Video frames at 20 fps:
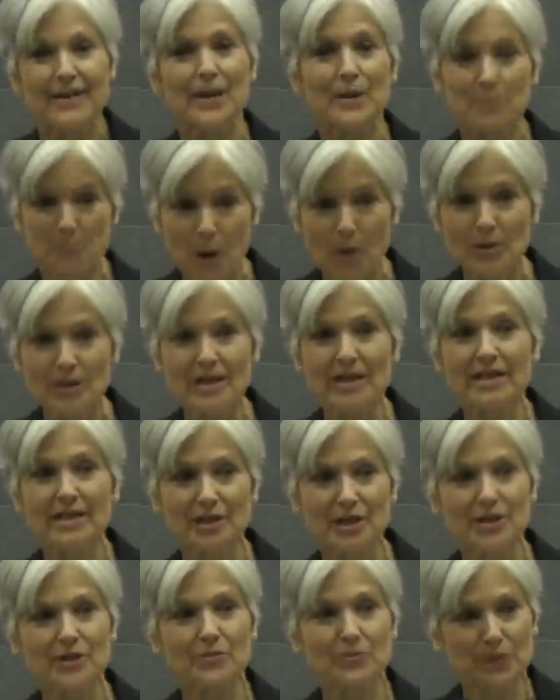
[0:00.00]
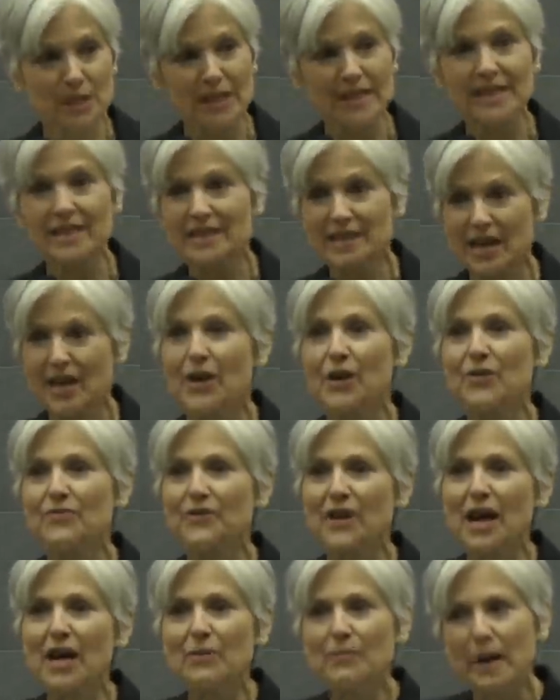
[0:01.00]
They're mostly just really
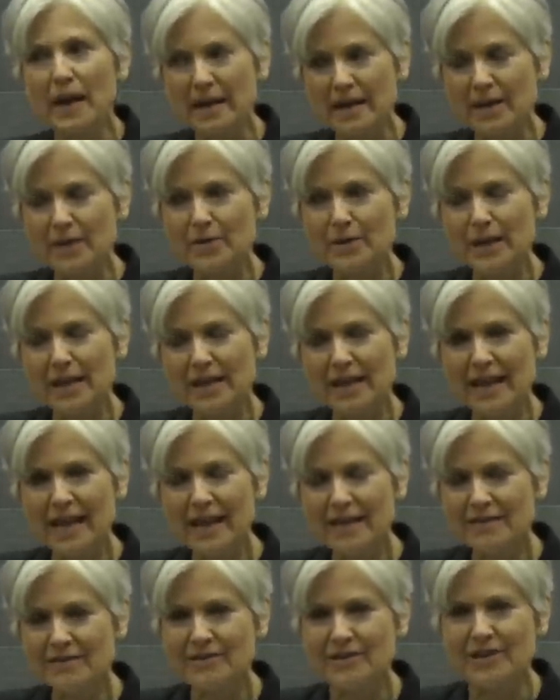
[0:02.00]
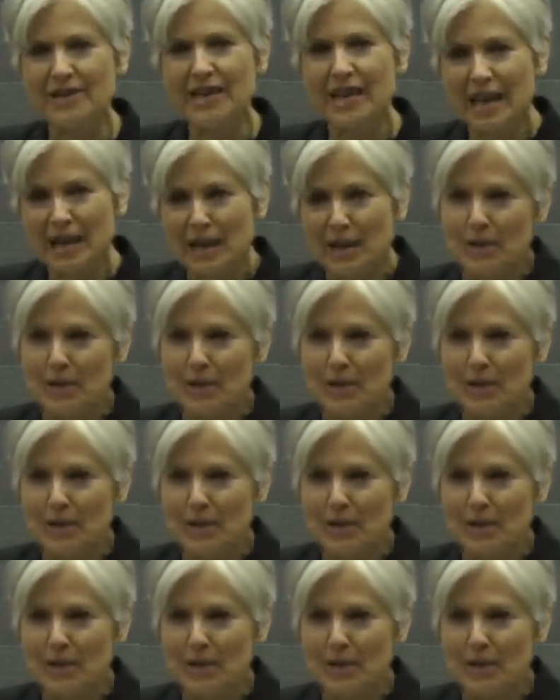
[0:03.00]
terrified by Hillary Clinton.